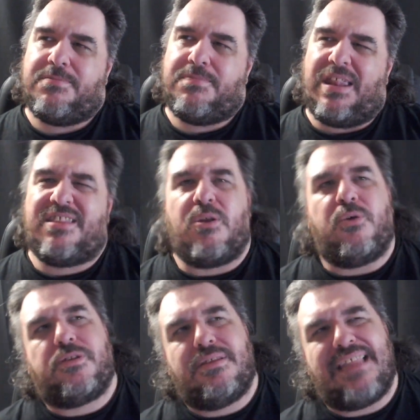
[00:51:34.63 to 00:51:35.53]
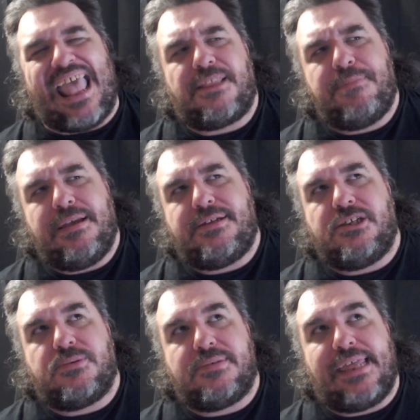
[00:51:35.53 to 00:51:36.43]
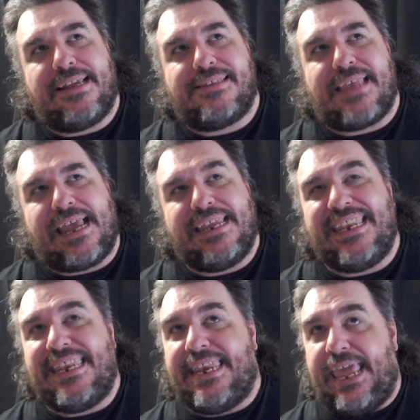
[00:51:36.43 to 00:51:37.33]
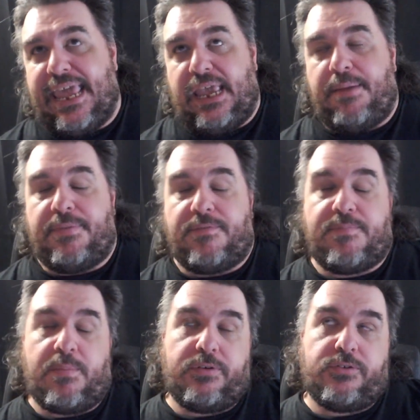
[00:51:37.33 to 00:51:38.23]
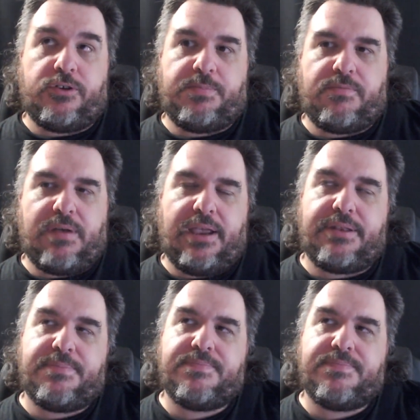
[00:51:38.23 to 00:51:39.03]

but that species was not exactly named. Excuse me, right?